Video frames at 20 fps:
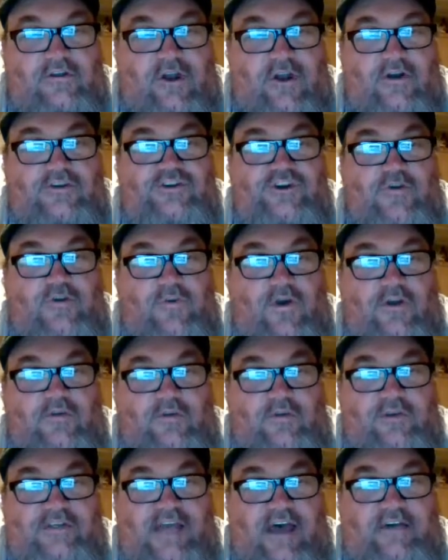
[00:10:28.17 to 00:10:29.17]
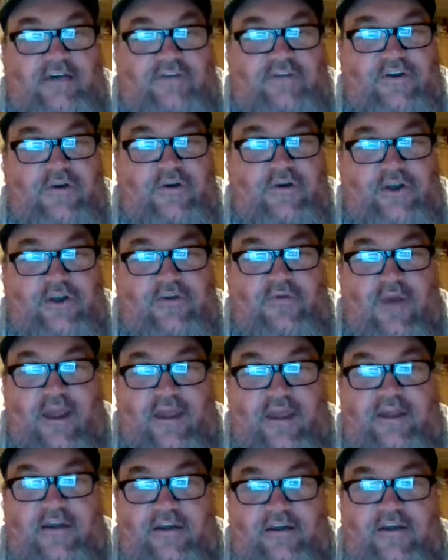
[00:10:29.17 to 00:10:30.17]
larger one would have to go to your
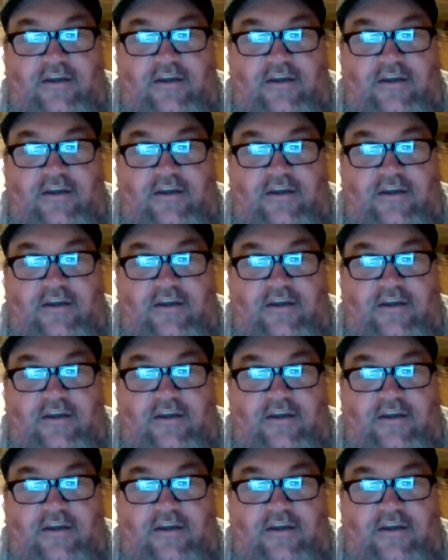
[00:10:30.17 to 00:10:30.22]
right.